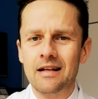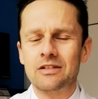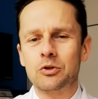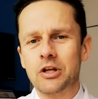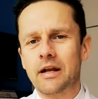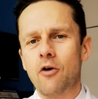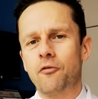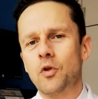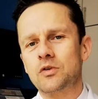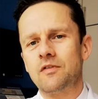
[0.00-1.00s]
So check out
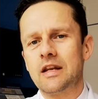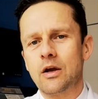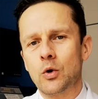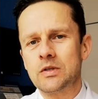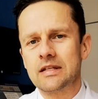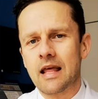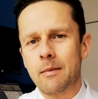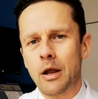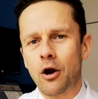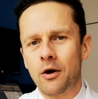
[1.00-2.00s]
for those videos. They
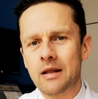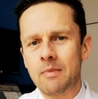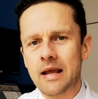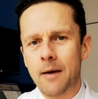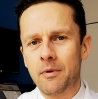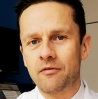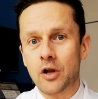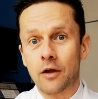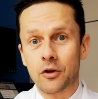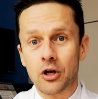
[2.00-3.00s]
may already be up. If
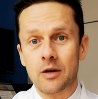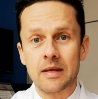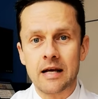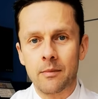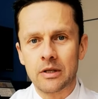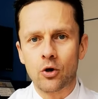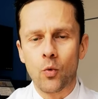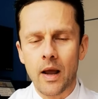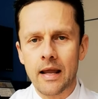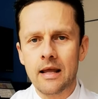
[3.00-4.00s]
not, they're going to be coming your
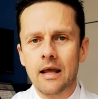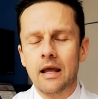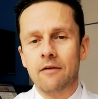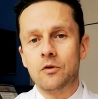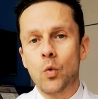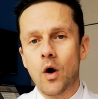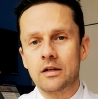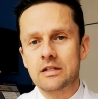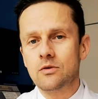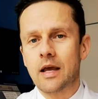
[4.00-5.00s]
way. If you
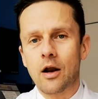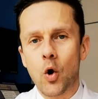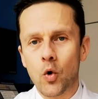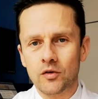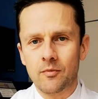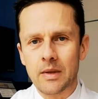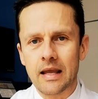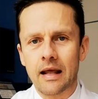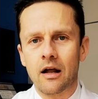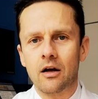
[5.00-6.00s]
want to, get a hold of
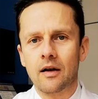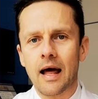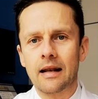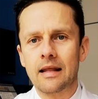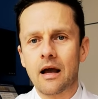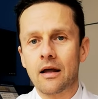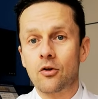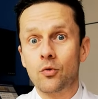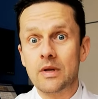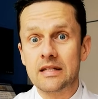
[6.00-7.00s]
me and I'll gladly
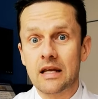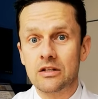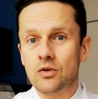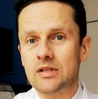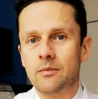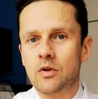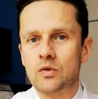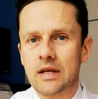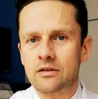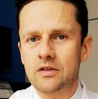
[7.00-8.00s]
either resend you some of
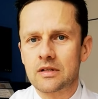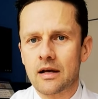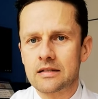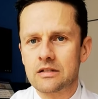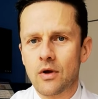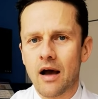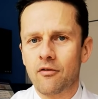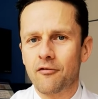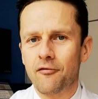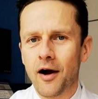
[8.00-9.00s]
those exercises you have
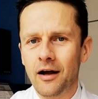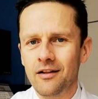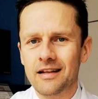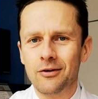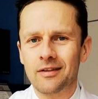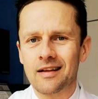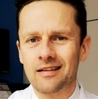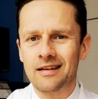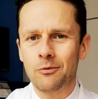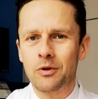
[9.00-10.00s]
on file here at the
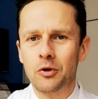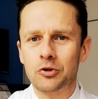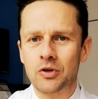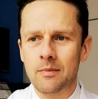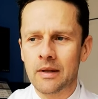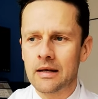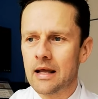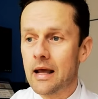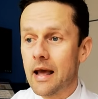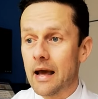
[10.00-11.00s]
clinic with your treatment.
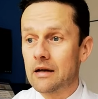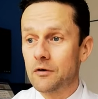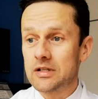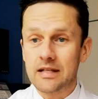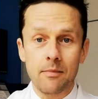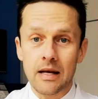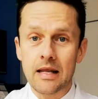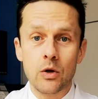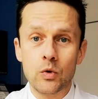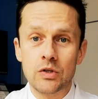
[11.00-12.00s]
And if you're somebody
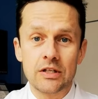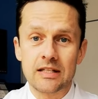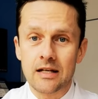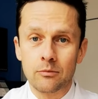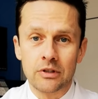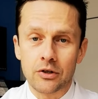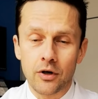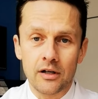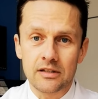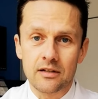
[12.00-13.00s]
who's just stumbled
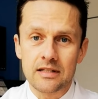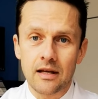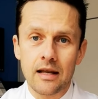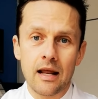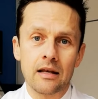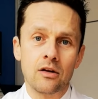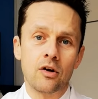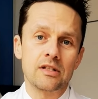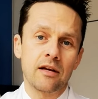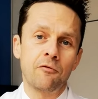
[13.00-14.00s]
across our site and
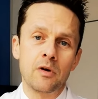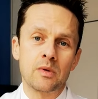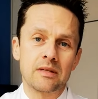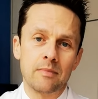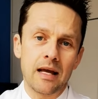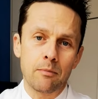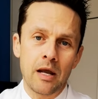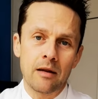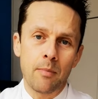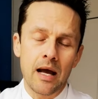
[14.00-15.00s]
you're suffering with some neck
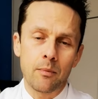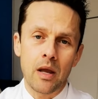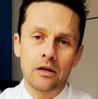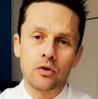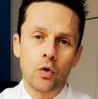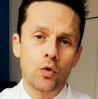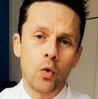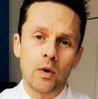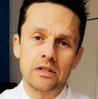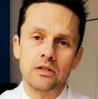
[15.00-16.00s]
pain and back pain, you don't know
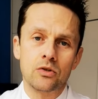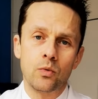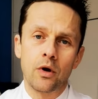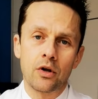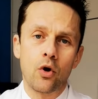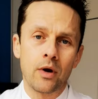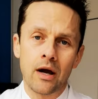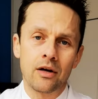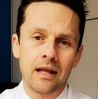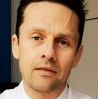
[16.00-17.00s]
what to do, where to go, and
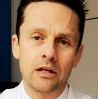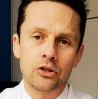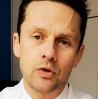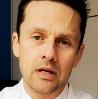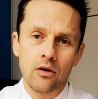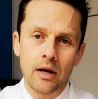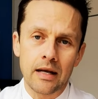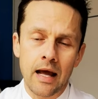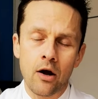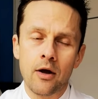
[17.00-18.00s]
how to get that treated right
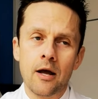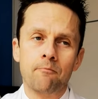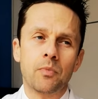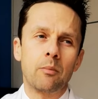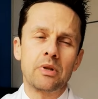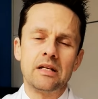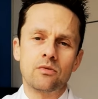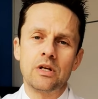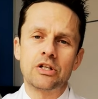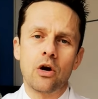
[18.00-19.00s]
now, please
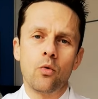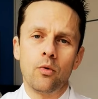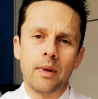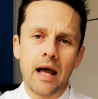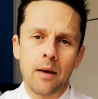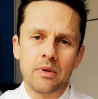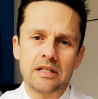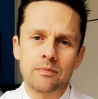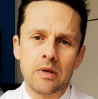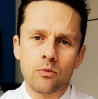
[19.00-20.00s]
reach out. We'll be happy to
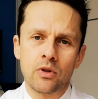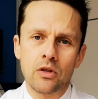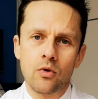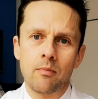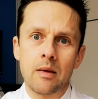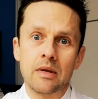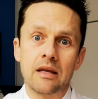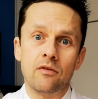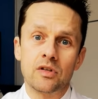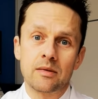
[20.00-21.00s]
speak with you and maybe
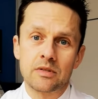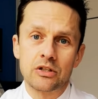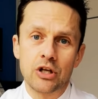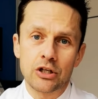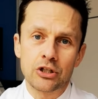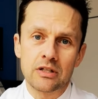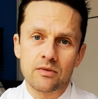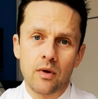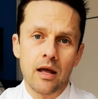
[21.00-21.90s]
give you some suggestions